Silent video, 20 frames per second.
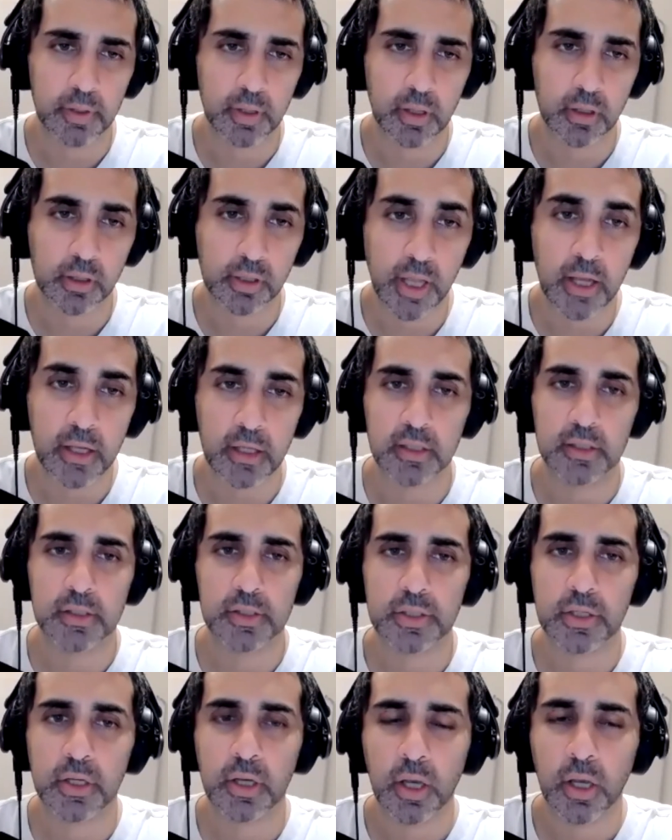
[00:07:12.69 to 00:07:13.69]

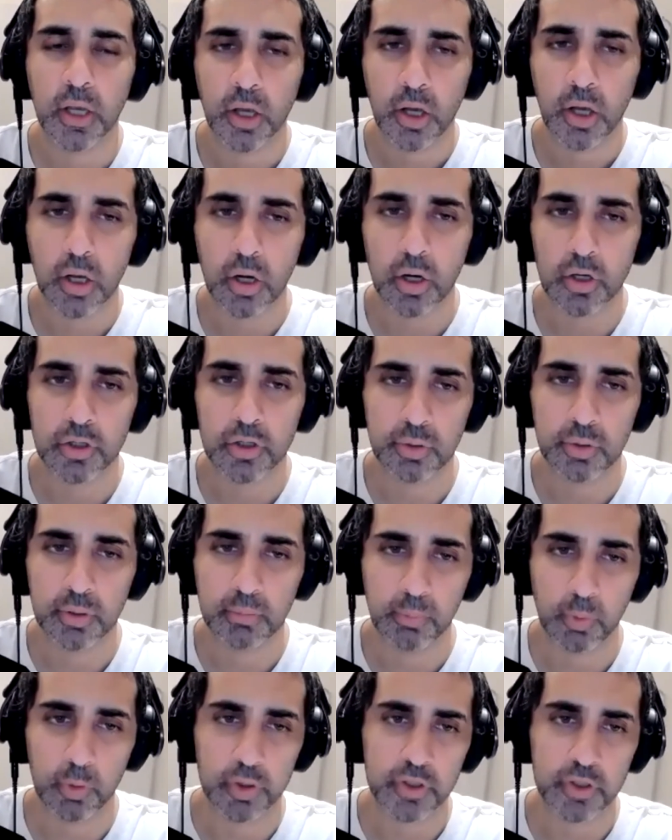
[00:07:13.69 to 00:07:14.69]
clients are
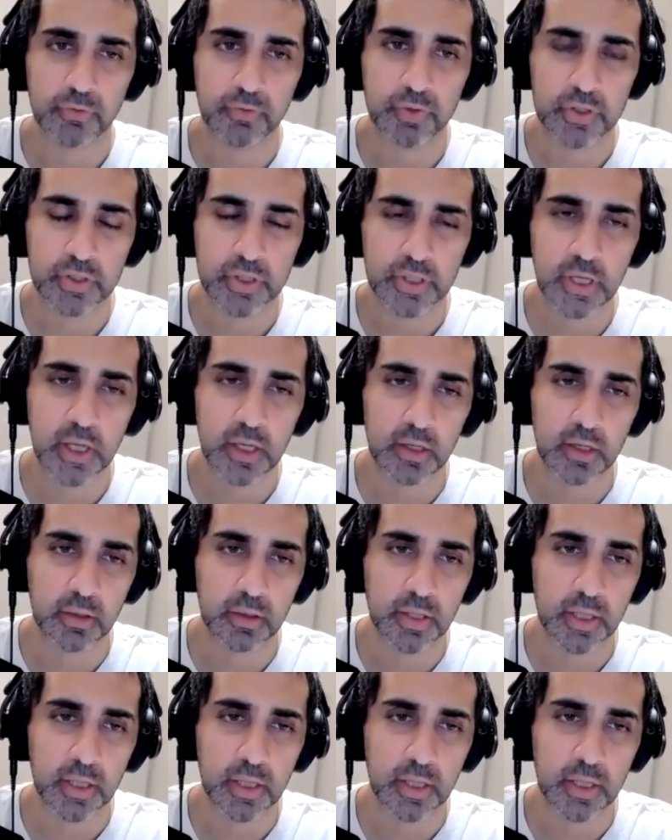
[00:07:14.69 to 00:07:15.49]
doing more sophisticated